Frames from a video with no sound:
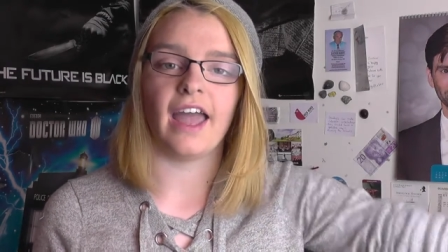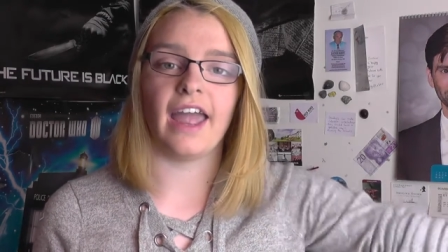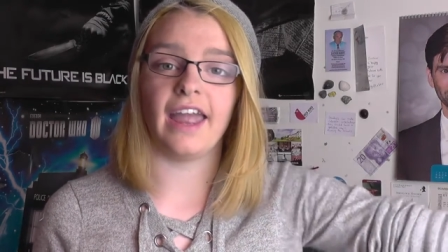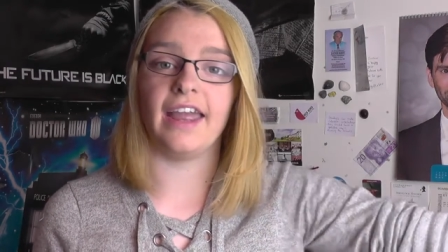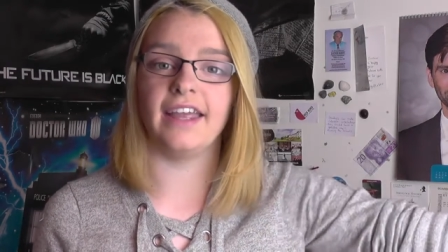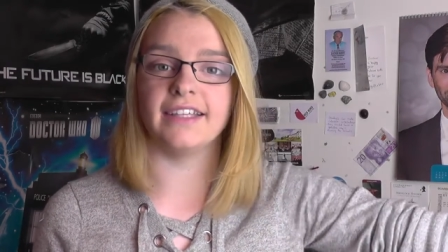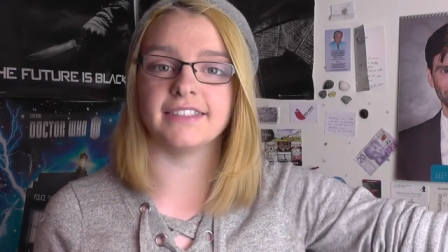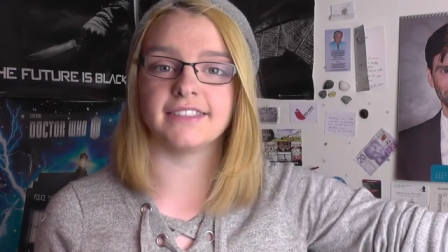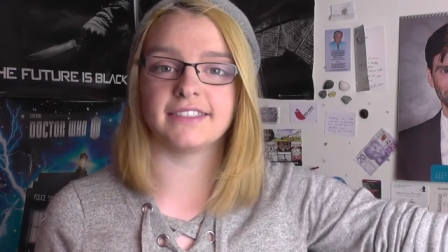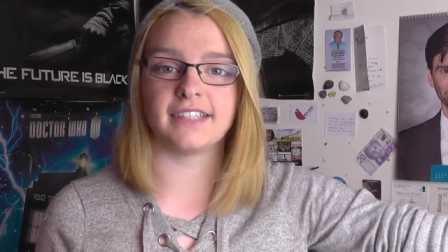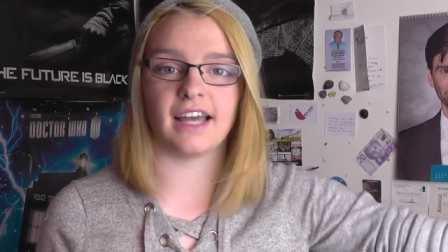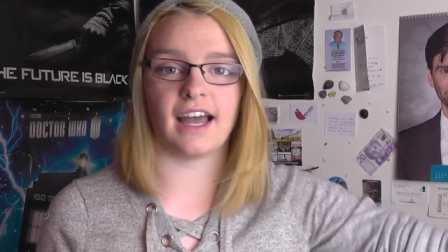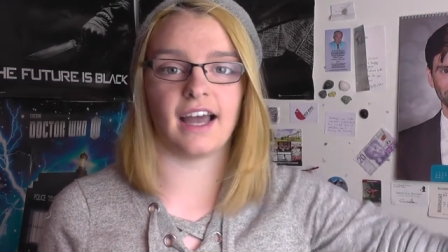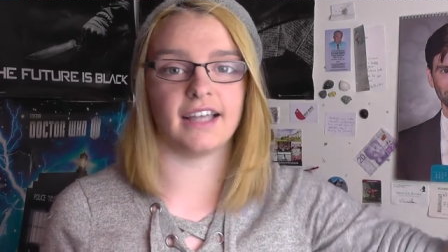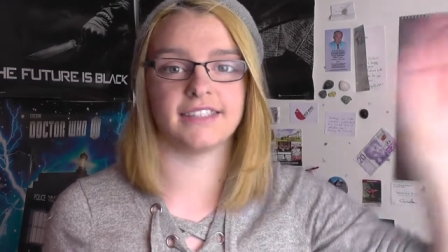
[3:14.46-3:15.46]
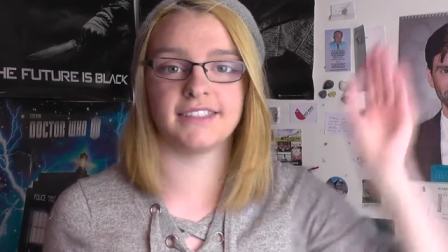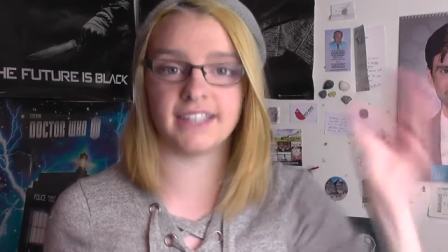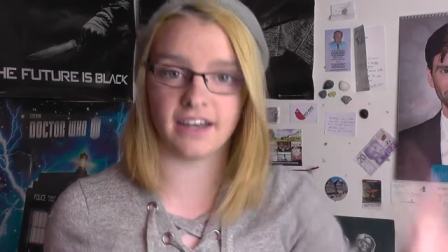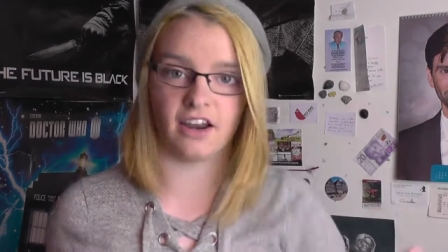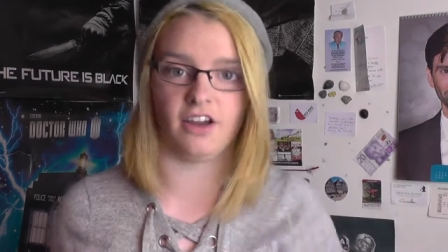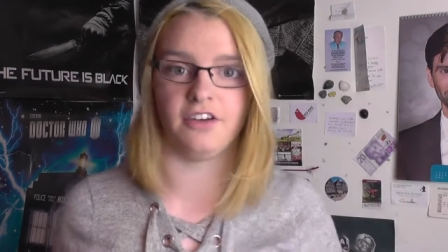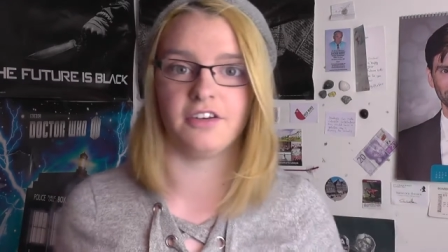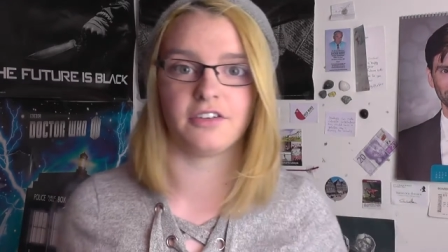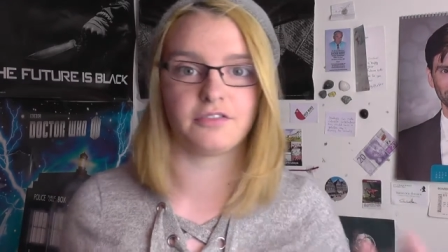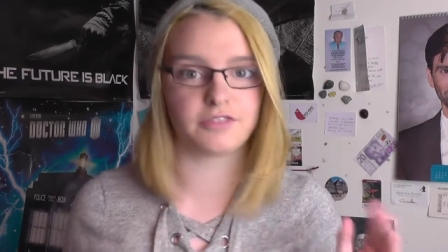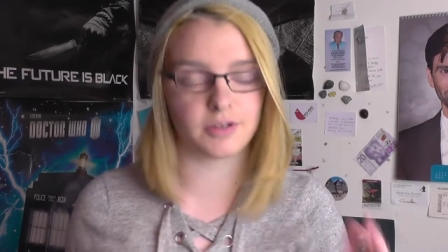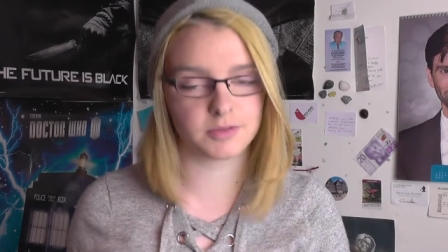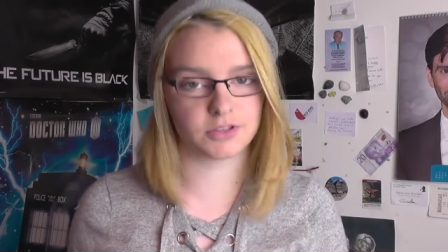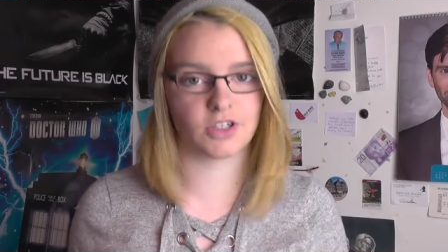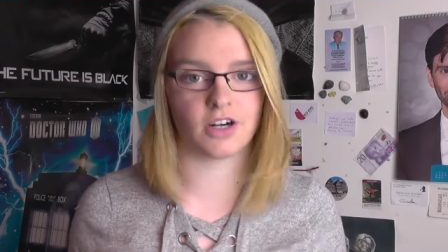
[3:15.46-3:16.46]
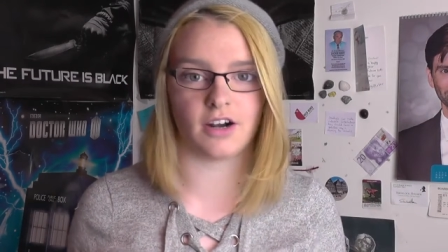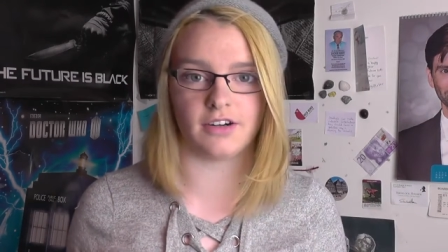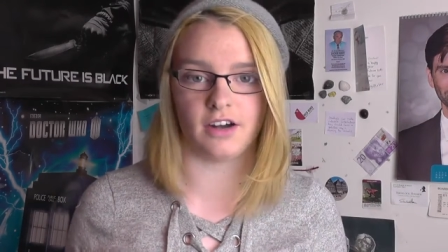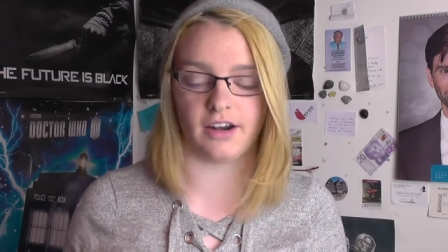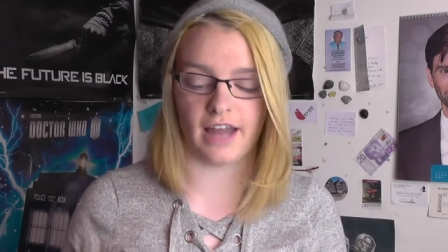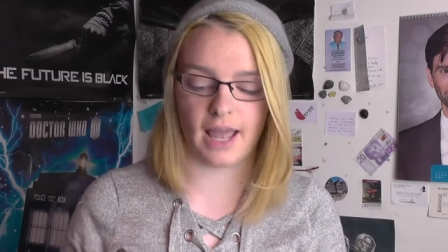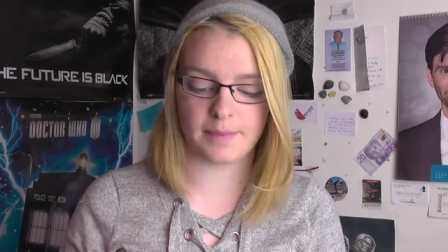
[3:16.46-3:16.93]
is uh, Sinon from Sword Art Online.